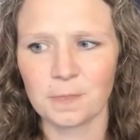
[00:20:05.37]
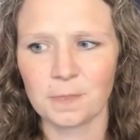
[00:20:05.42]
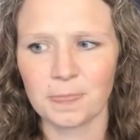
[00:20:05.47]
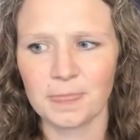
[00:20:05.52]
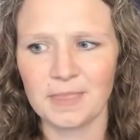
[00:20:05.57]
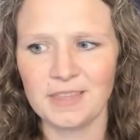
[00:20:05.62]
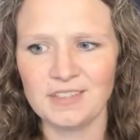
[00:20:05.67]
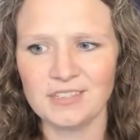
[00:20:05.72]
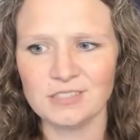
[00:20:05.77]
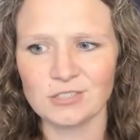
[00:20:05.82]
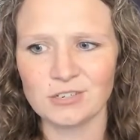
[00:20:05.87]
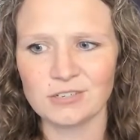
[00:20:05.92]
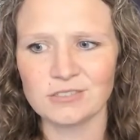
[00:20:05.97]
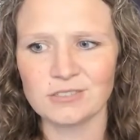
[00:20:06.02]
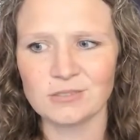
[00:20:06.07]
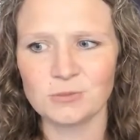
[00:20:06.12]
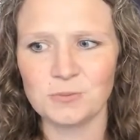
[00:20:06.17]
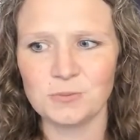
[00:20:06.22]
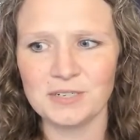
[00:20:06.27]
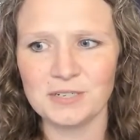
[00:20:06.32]
these aren't
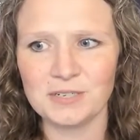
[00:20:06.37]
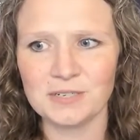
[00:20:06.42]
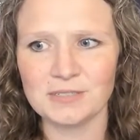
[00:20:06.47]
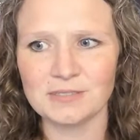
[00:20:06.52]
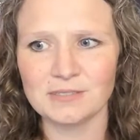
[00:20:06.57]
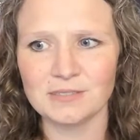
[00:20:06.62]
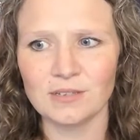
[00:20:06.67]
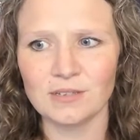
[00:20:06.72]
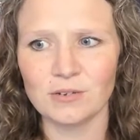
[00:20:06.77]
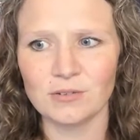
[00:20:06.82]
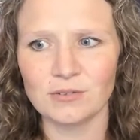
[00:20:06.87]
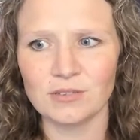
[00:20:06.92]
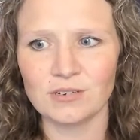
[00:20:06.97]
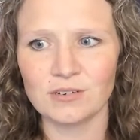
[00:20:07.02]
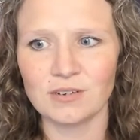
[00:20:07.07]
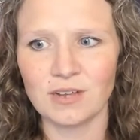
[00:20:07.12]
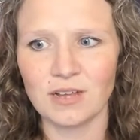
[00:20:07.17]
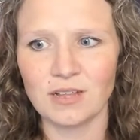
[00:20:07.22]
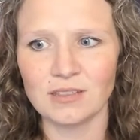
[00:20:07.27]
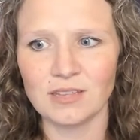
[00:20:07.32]
spirits though they're
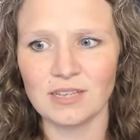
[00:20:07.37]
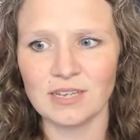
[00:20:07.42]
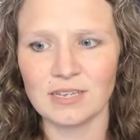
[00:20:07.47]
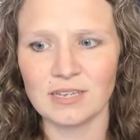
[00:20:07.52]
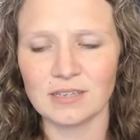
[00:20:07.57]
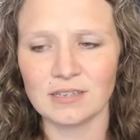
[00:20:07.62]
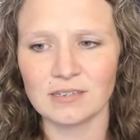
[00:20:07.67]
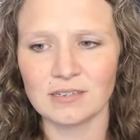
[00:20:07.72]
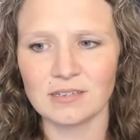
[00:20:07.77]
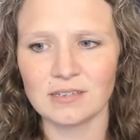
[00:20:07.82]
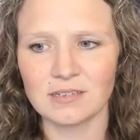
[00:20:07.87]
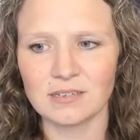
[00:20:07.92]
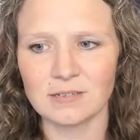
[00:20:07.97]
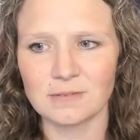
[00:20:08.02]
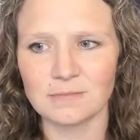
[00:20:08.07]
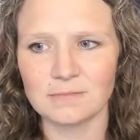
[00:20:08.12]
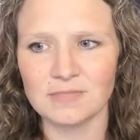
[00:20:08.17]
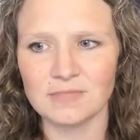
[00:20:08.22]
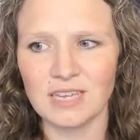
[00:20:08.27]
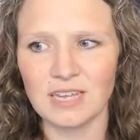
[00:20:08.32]
not like
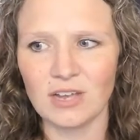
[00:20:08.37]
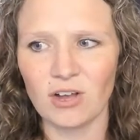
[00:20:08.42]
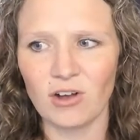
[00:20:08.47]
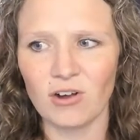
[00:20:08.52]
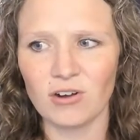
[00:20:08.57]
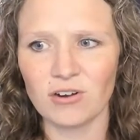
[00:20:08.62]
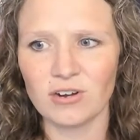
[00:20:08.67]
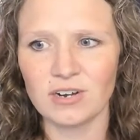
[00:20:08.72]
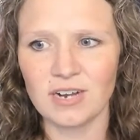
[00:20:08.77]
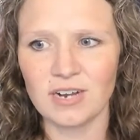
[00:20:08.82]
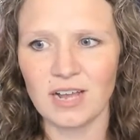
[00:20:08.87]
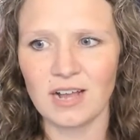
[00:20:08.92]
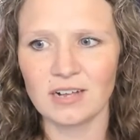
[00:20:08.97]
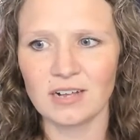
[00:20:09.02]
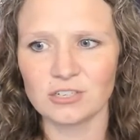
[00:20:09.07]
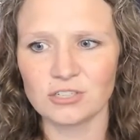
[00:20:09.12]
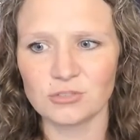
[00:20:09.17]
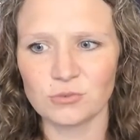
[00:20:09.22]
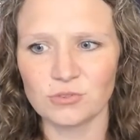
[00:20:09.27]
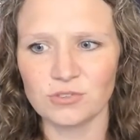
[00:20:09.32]
um, they are an
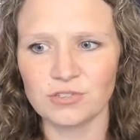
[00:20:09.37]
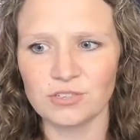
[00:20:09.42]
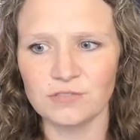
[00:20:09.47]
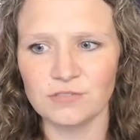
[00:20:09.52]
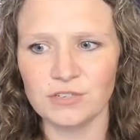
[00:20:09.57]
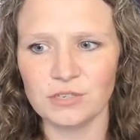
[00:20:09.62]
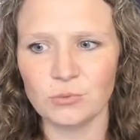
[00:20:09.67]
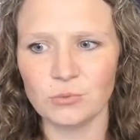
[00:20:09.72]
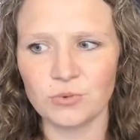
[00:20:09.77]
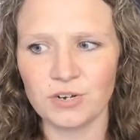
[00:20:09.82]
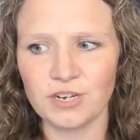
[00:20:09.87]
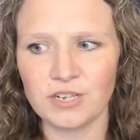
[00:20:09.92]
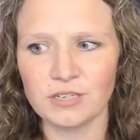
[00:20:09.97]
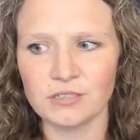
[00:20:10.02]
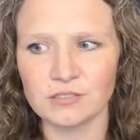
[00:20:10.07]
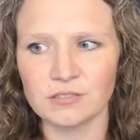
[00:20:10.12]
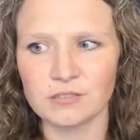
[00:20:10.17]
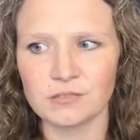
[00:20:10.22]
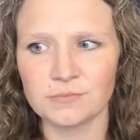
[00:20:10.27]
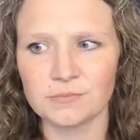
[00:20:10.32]
actual living
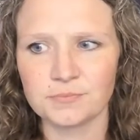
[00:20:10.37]
race